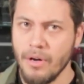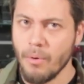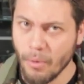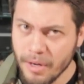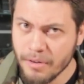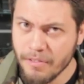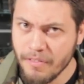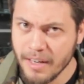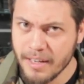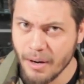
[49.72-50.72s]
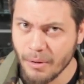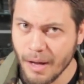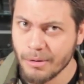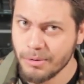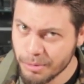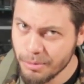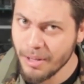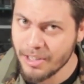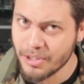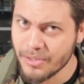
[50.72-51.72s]
We're here to find out how true
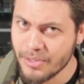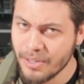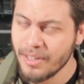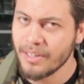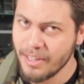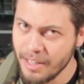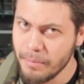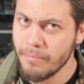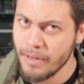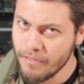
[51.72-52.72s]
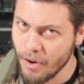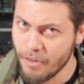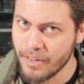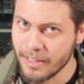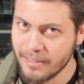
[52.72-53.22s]
legends keep evolving.